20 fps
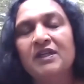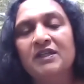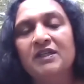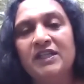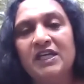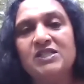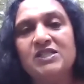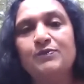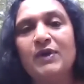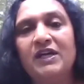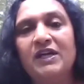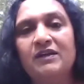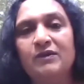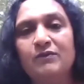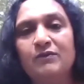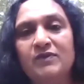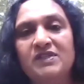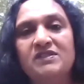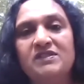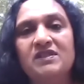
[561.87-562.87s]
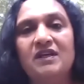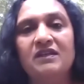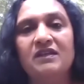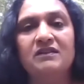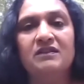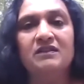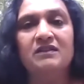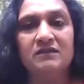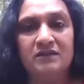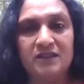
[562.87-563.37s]
That's why we said
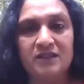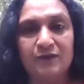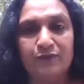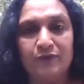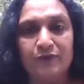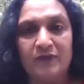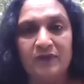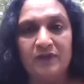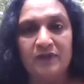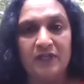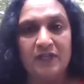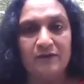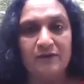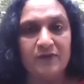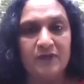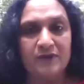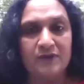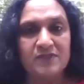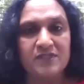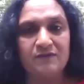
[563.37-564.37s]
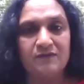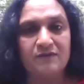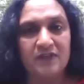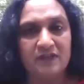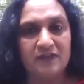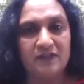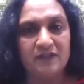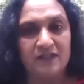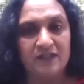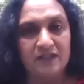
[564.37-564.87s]
different level of
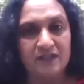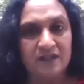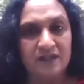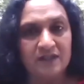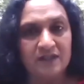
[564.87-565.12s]
severity